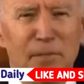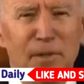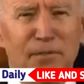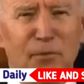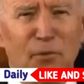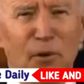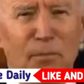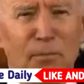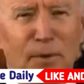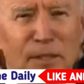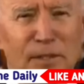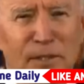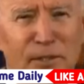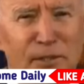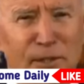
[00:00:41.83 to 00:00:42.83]
Before it
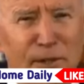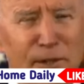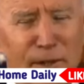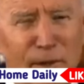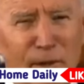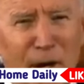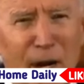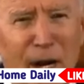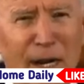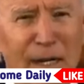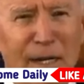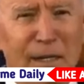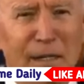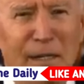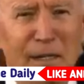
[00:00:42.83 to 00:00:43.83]
brings a tear to your eye.